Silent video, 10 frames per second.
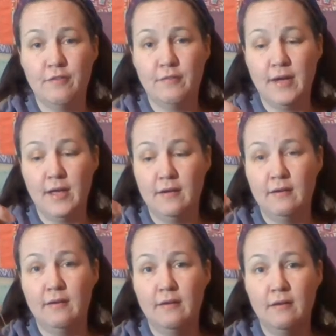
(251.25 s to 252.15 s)
It's not
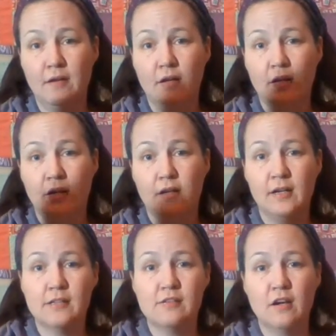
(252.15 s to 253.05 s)
going to hurt you to
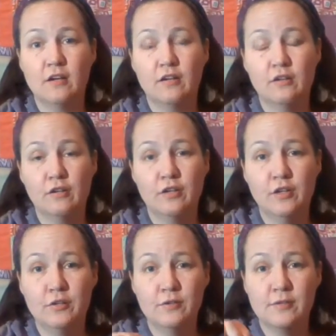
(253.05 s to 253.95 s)
have a little
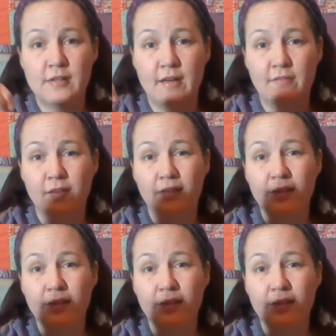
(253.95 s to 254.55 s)
bit more